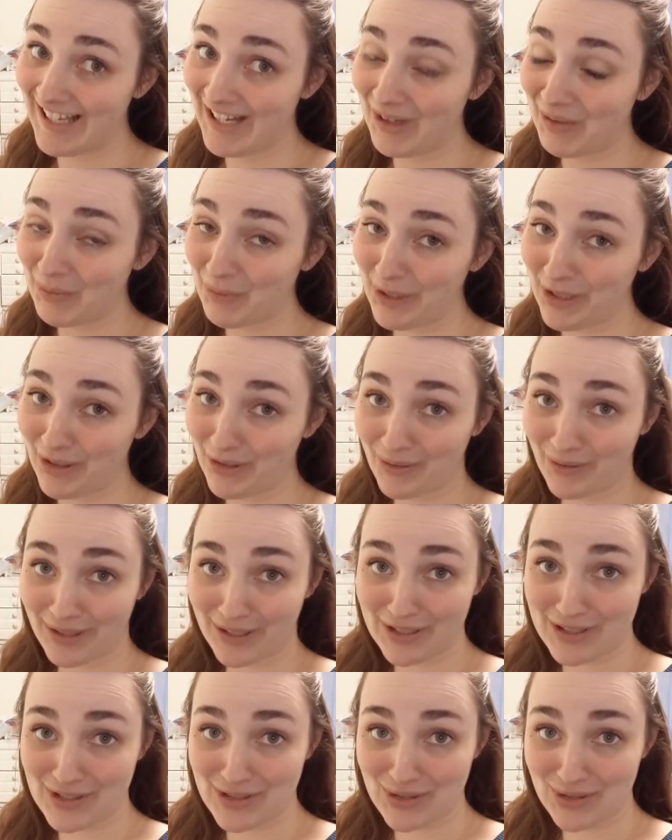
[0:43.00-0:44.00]
We are going
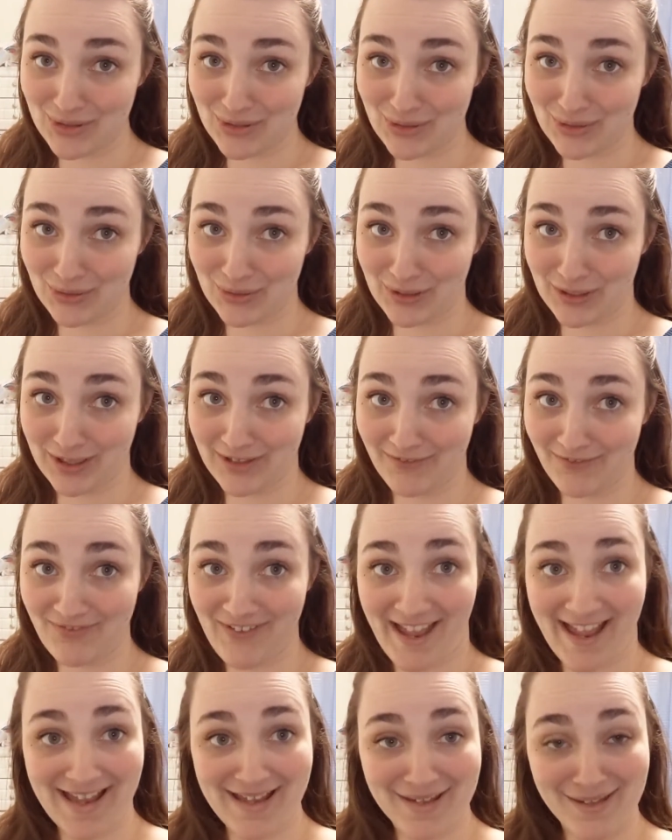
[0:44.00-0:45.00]
to
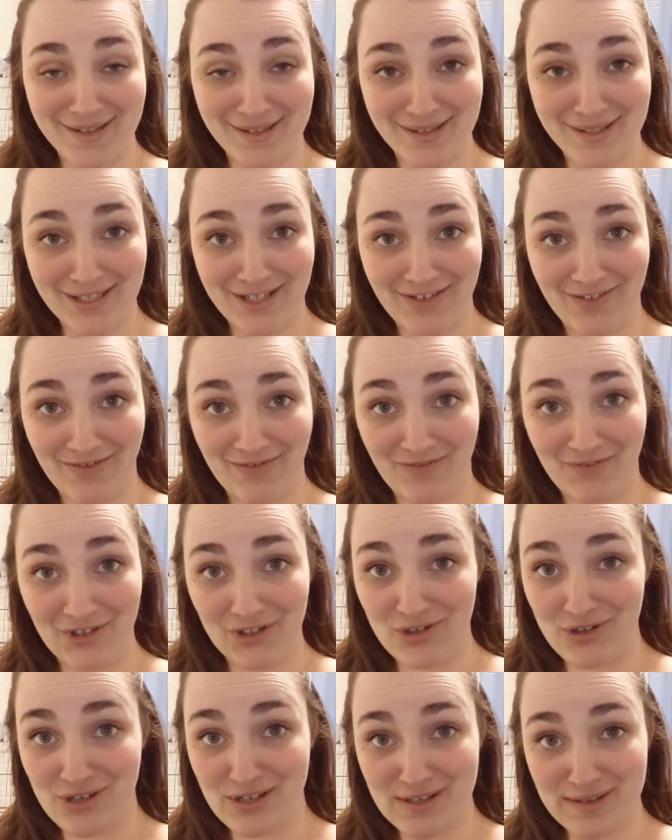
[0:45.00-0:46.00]
fast and
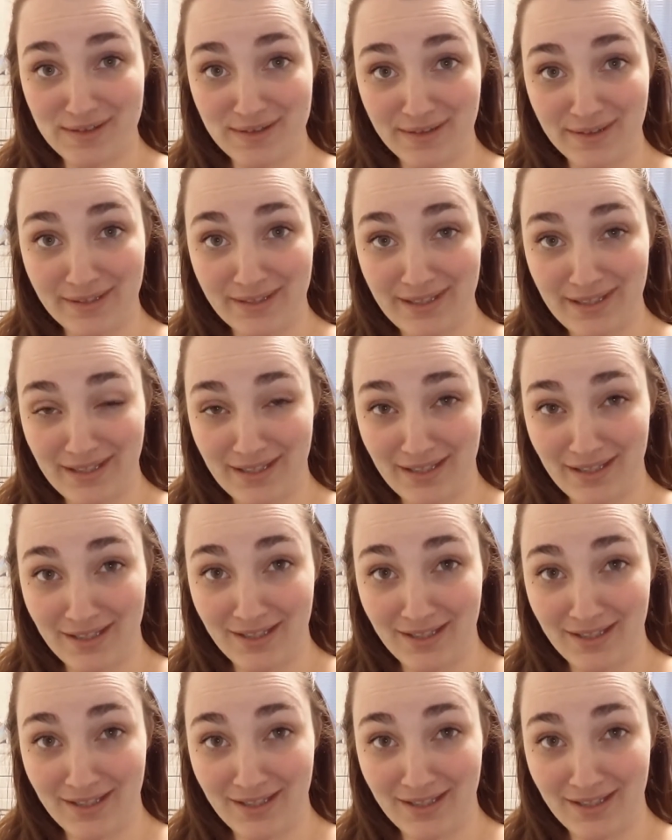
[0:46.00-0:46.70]
furiously